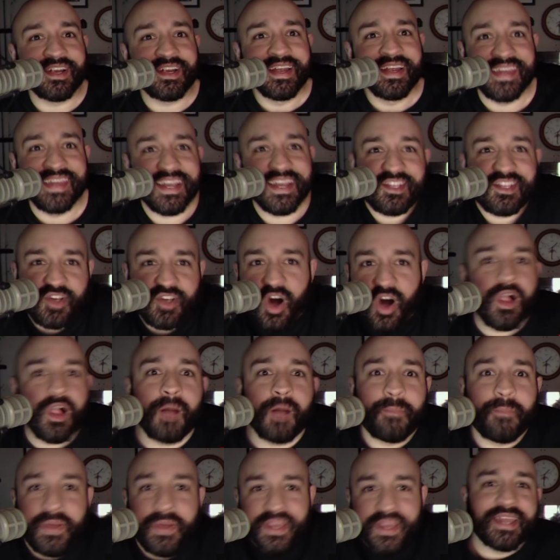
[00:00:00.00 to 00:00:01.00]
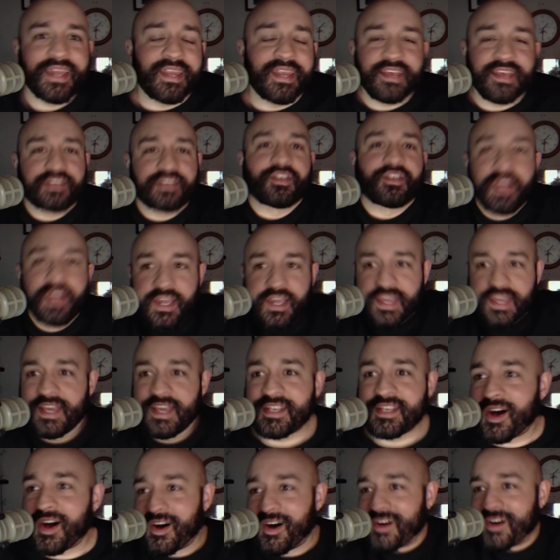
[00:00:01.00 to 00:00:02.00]
gets all uppity and he's he's
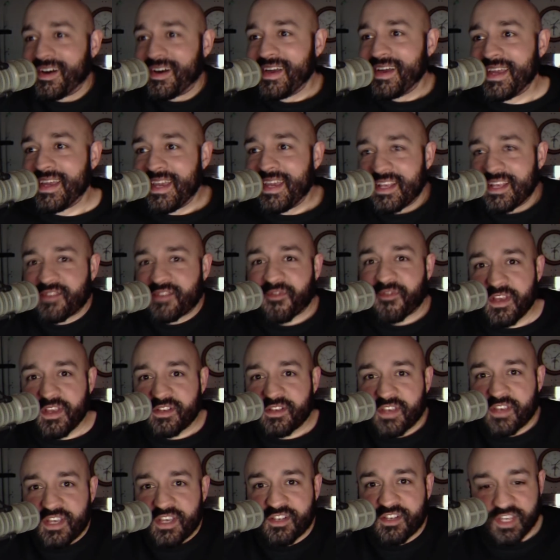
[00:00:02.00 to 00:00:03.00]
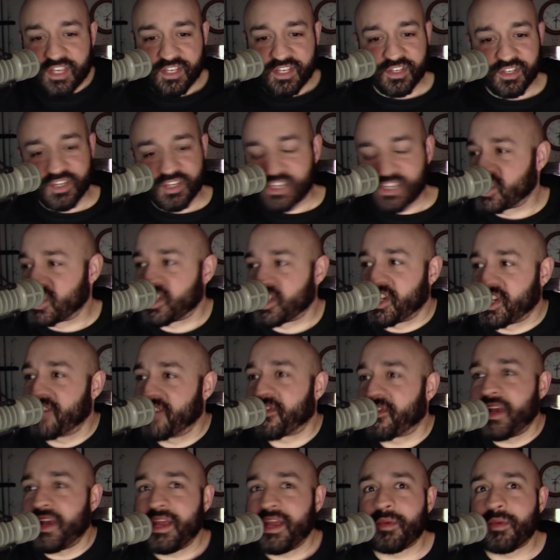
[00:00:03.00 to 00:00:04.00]
all he's he's he's he's, he's
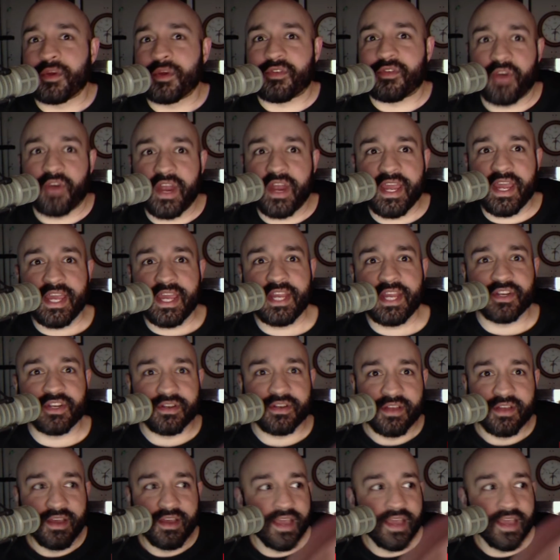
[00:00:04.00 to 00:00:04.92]
shivering with rage and,